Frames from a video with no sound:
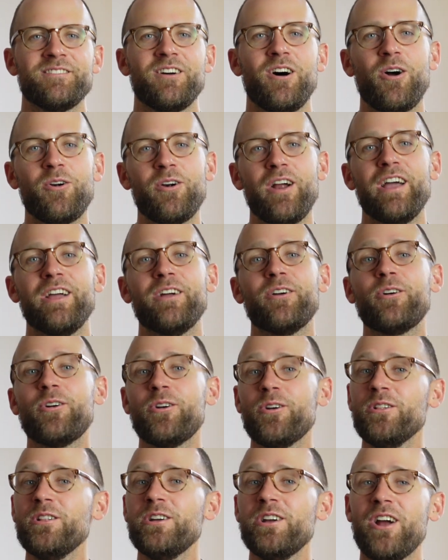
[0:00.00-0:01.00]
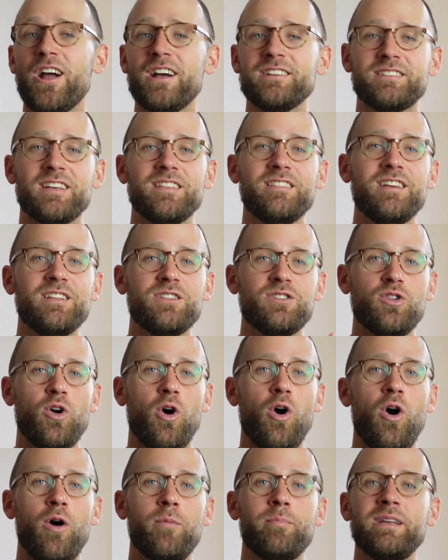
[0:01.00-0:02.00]
All right, earlier I said that
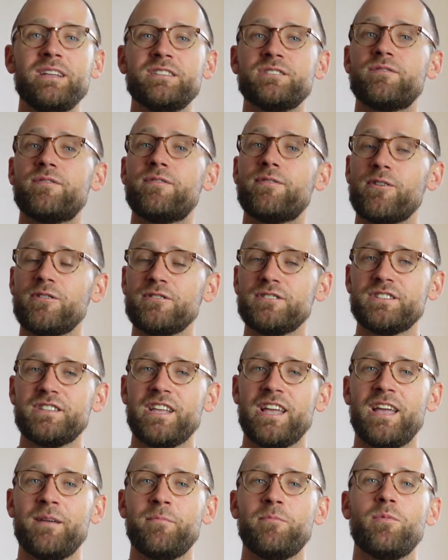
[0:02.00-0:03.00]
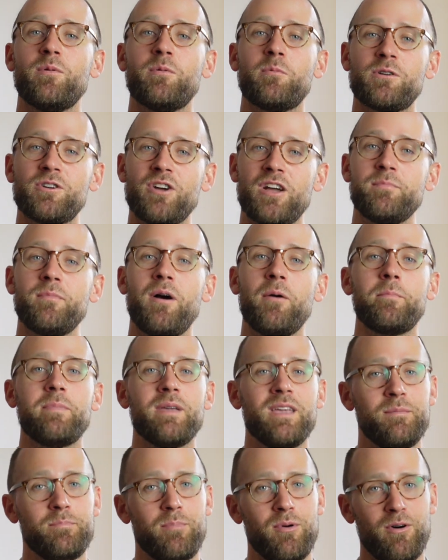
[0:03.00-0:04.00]
to means first name when we're talking about
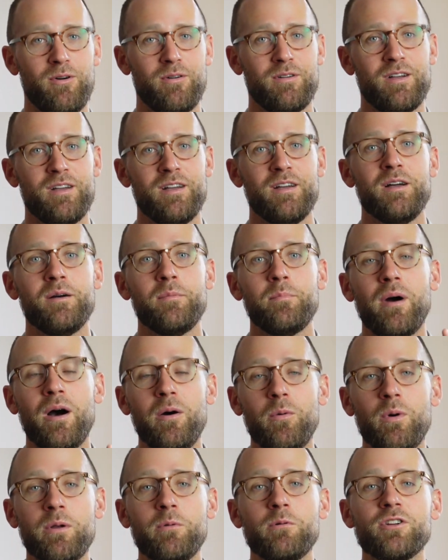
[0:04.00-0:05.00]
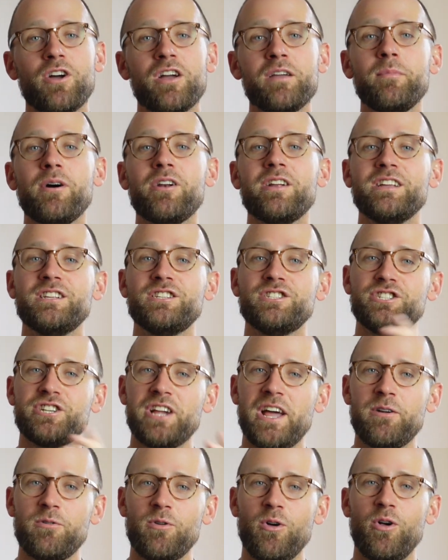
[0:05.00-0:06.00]
people, but when we're talking about it in
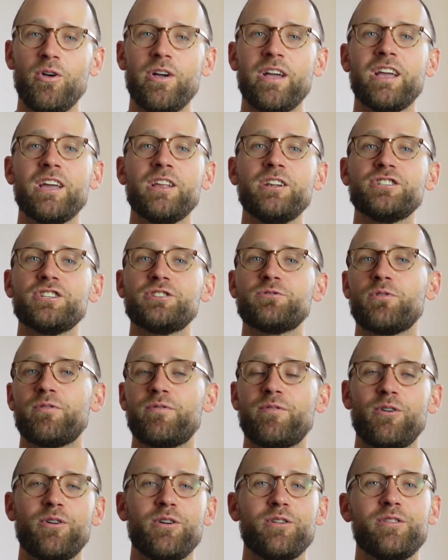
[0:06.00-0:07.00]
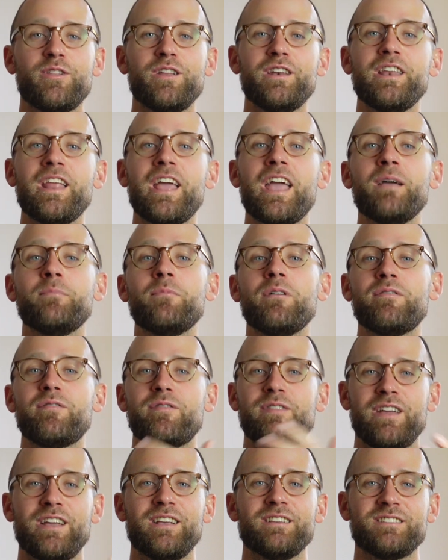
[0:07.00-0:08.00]
general, it can just refer to the name of
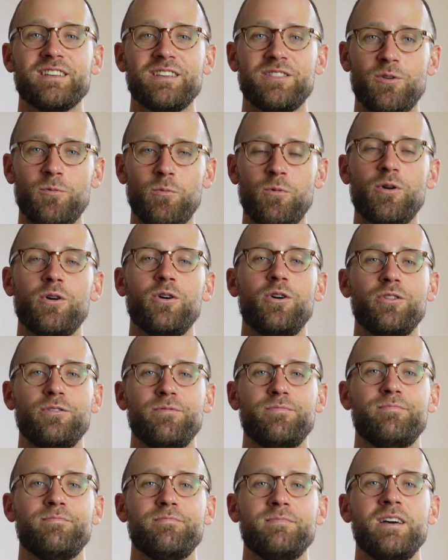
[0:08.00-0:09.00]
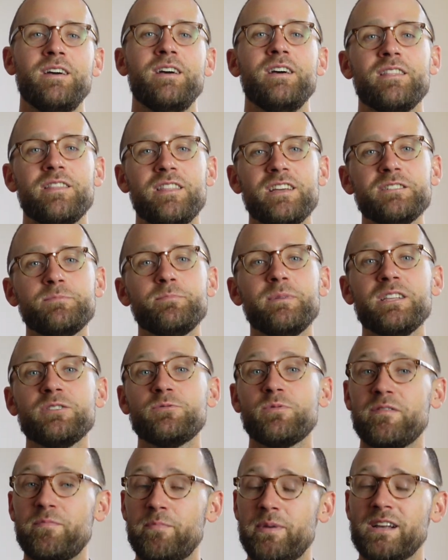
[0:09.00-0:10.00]
things in the world. This means
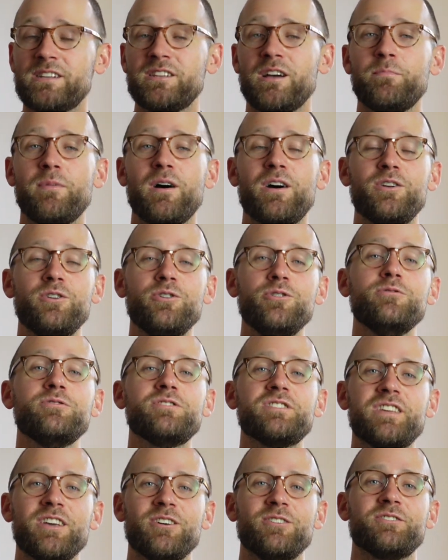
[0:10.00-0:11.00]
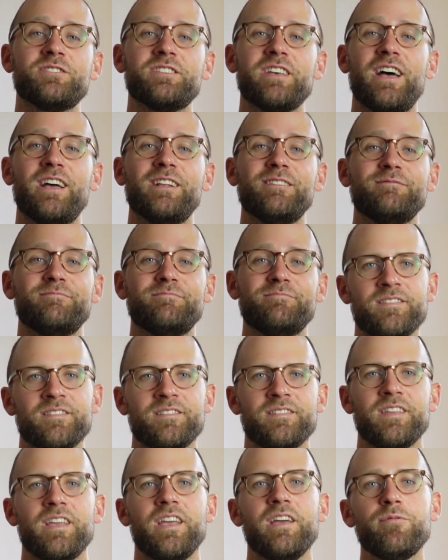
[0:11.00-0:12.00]
we've picked up a new skill set.
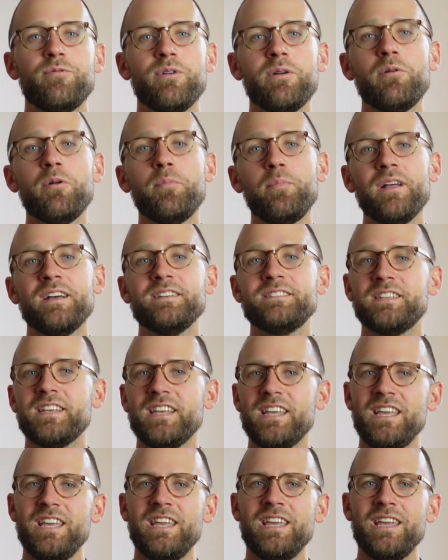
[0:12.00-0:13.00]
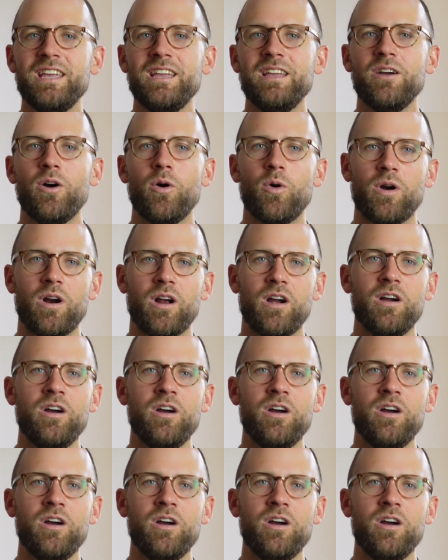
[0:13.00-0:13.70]
If we replace I or